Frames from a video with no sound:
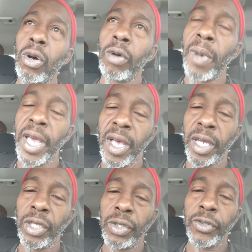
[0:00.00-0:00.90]
on my
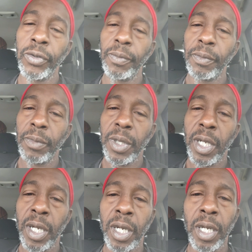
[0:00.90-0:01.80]
uh, YouTube.
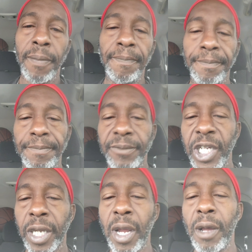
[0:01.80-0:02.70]
Um,
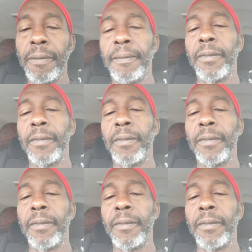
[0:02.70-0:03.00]
check out.